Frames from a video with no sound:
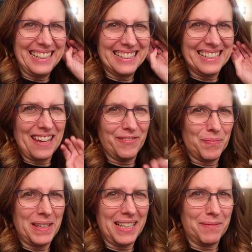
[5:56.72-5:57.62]
It's time
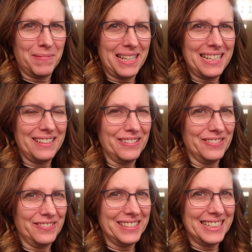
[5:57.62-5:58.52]
for me to update
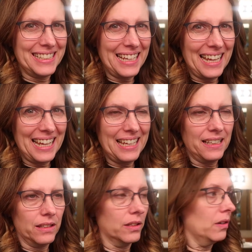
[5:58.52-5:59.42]
you
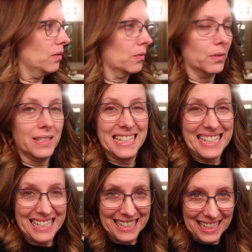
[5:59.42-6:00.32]
today. No,
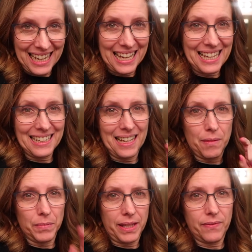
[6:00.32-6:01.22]
tonight
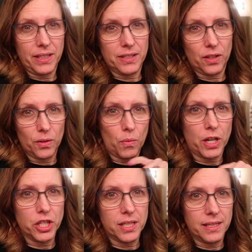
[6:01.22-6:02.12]
I'm leaving to go to
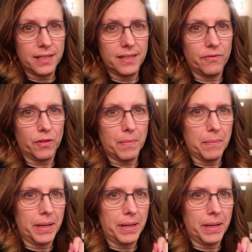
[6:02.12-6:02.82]
Washington, D C for my